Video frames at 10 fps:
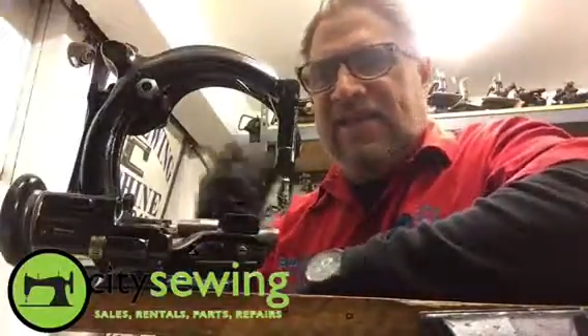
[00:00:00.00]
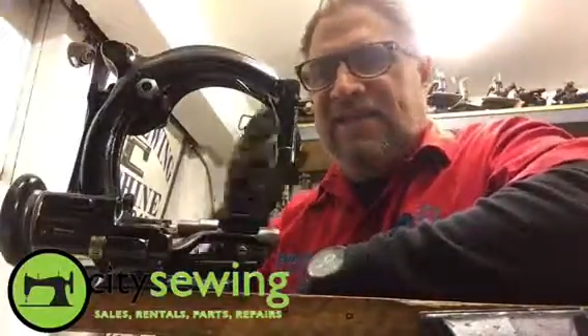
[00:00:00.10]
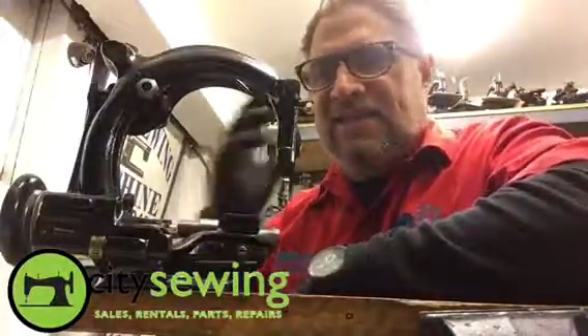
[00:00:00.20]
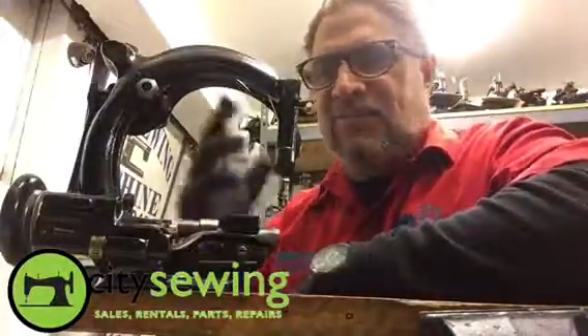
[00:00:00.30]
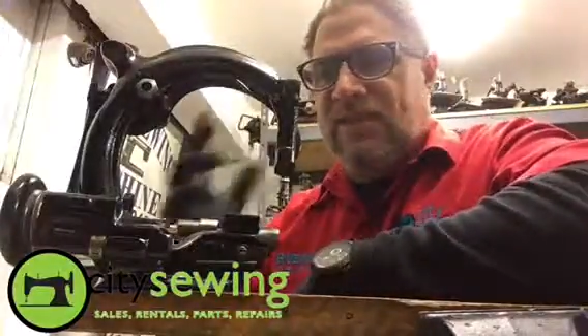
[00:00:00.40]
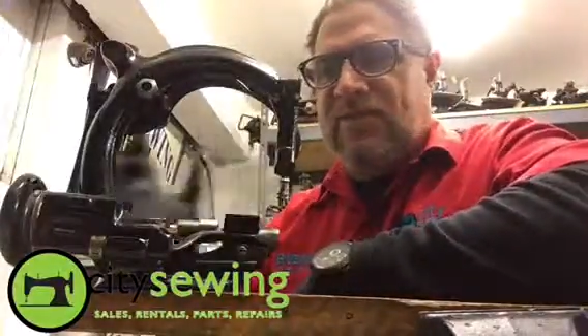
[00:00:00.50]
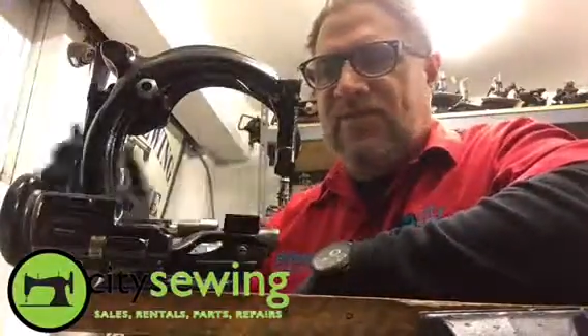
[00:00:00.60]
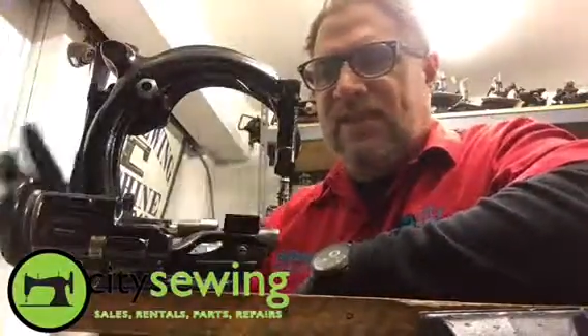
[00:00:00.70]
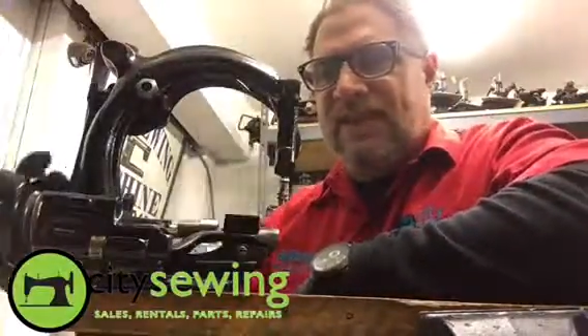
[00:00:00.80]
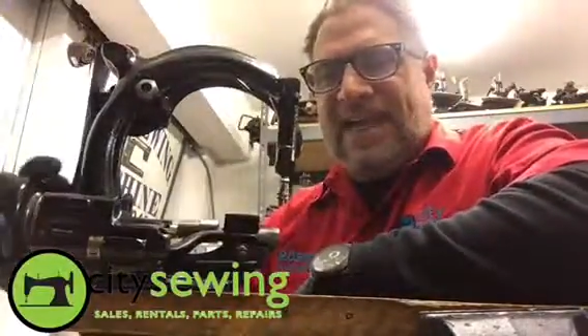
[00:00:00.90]
it gets very,
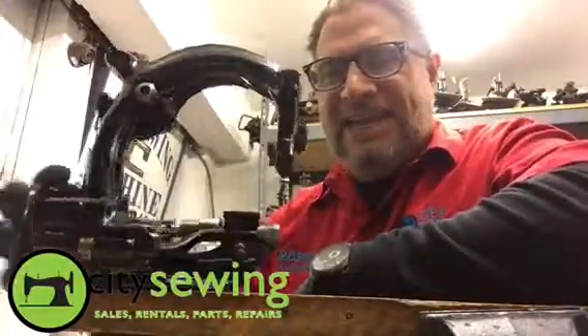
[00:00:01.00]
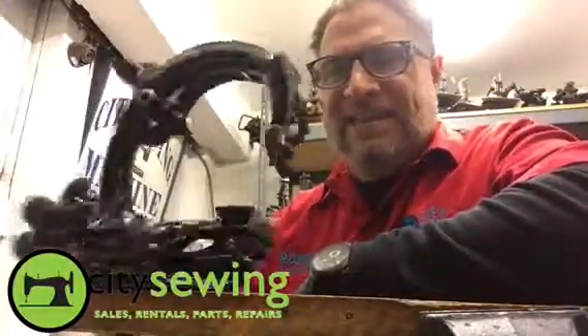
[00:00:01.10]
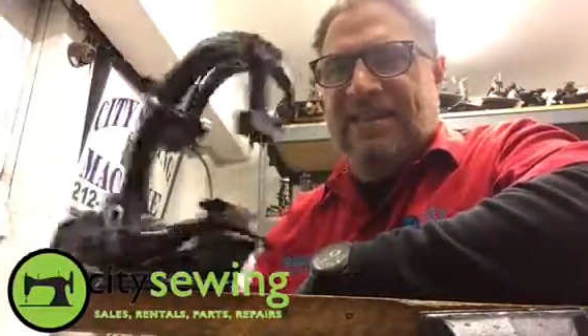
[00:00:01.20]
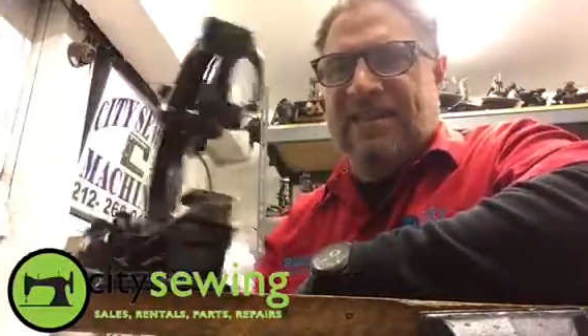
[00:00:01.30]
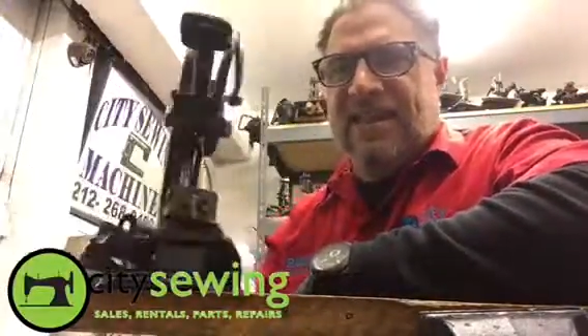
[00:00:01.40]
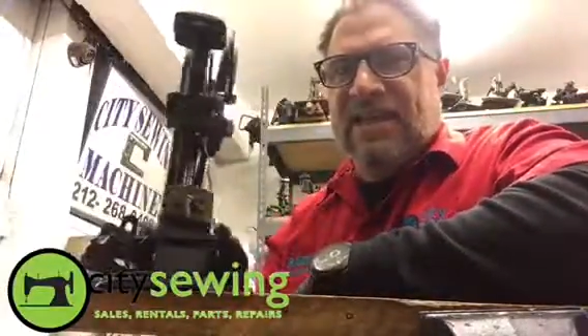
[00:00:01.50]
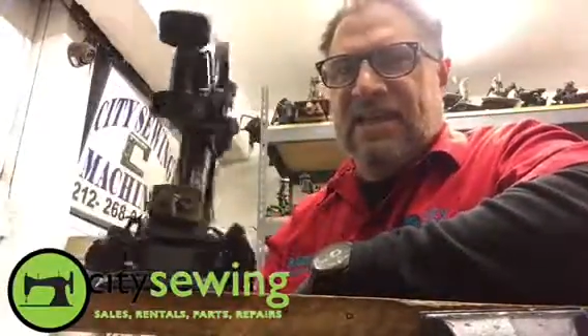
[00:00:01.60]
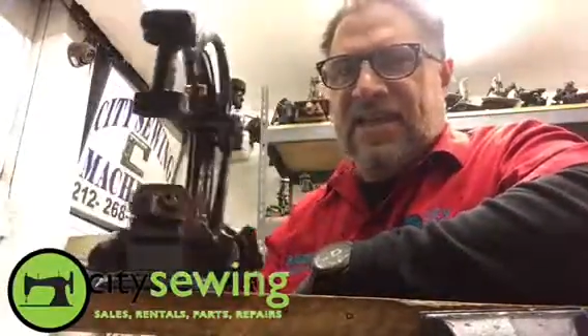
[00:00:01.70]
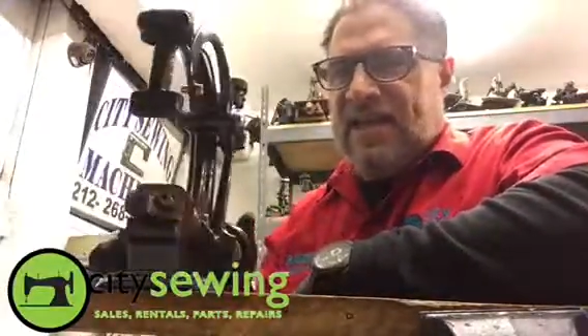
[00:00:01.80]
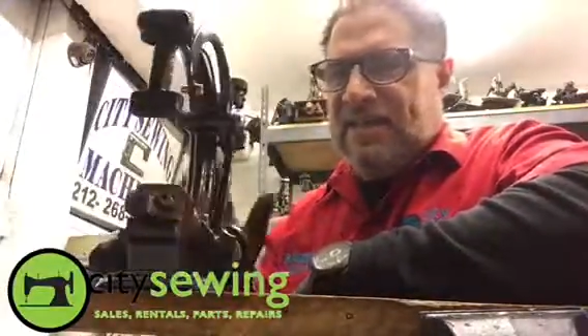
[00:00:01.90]
very nice and
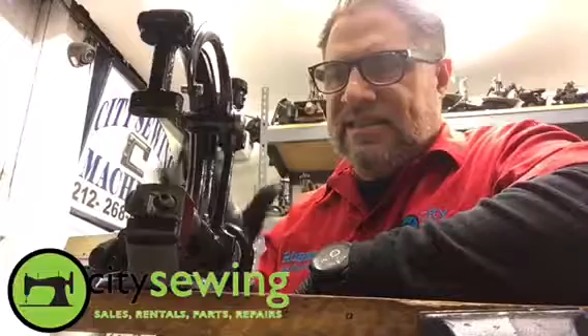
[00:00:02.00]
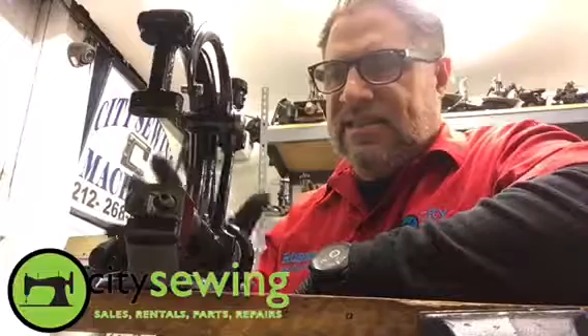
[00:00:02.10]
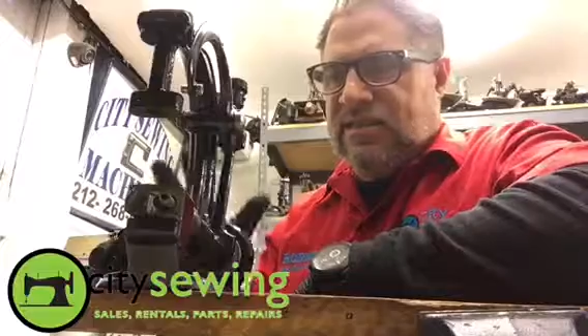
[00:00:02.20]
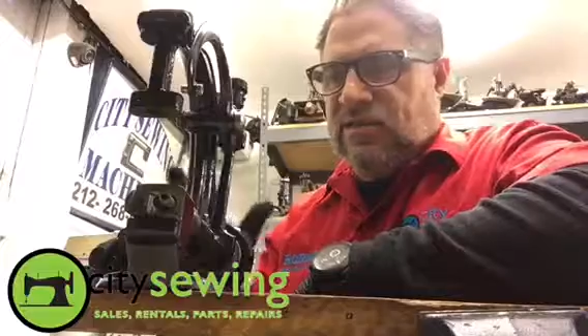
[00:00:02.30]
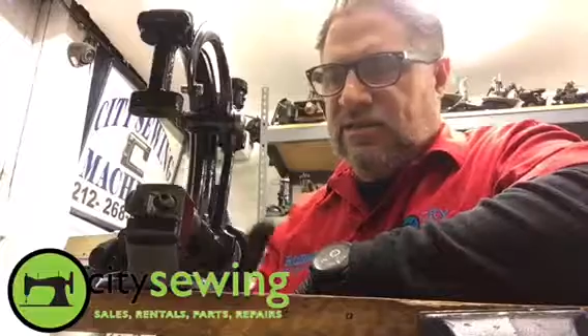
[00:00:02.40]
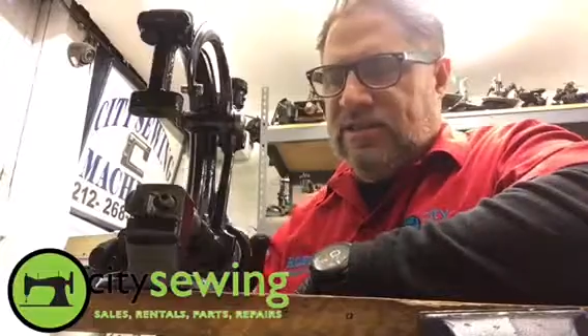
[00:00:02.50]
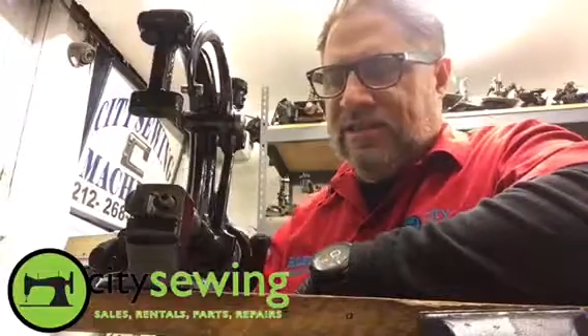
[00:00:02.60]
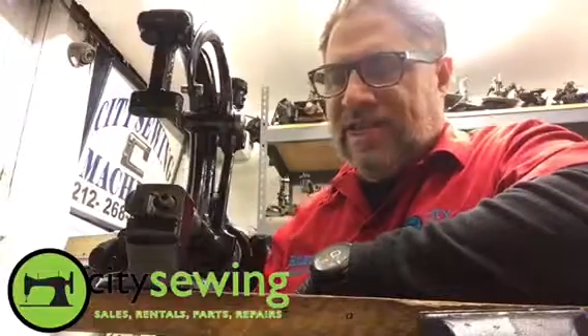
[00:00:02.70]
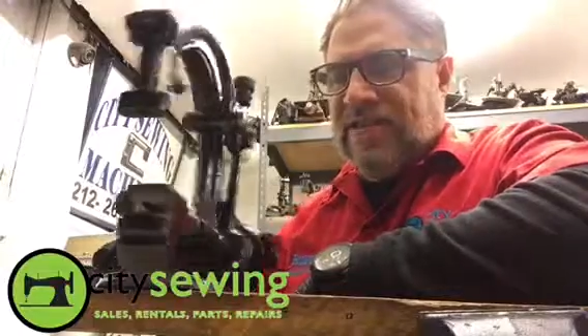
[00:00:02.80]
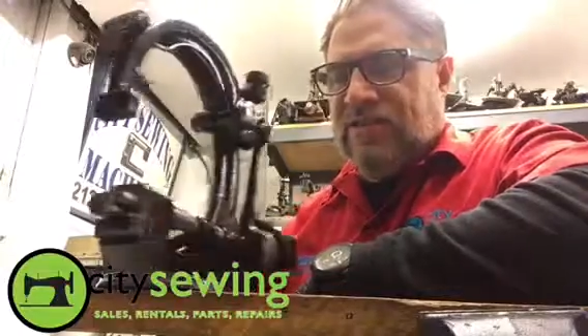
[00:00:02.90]

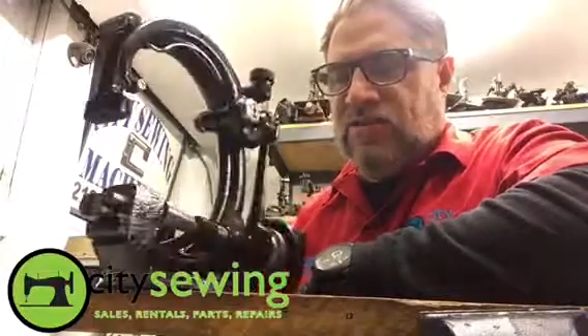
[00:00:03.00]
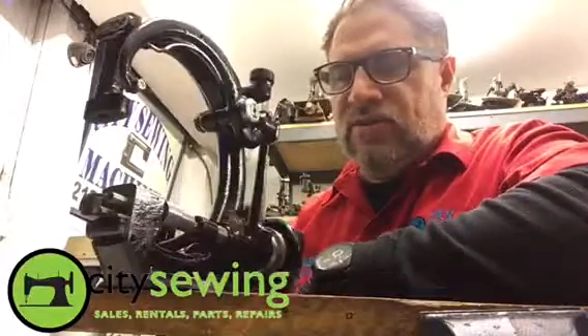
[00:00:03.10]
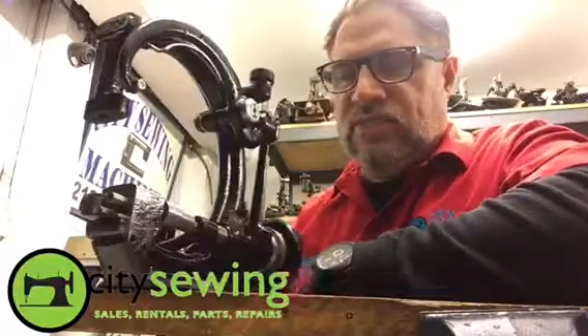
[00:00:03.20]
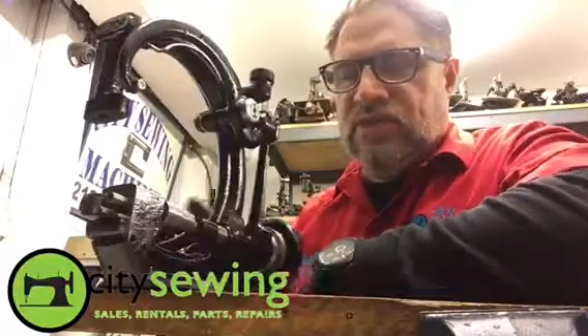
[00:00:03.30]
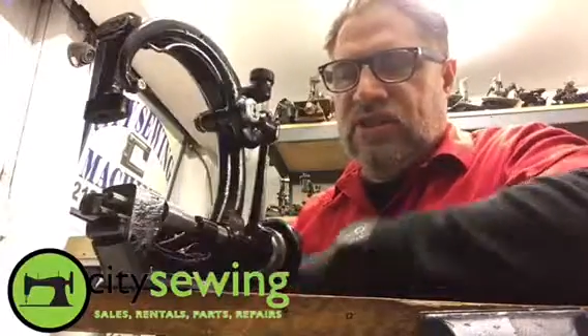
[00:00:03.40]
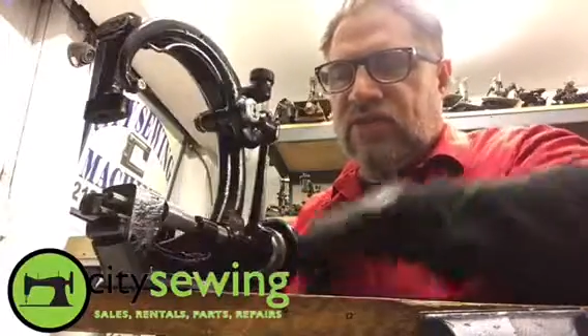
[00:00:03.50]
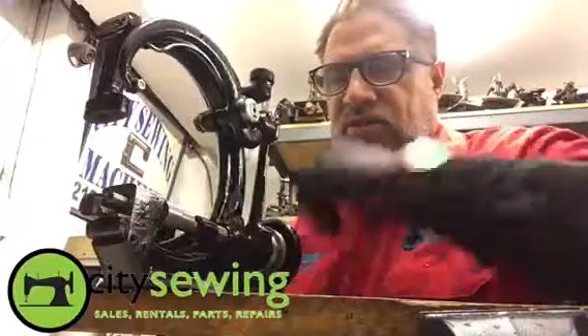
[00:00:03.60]
sticking to the machine.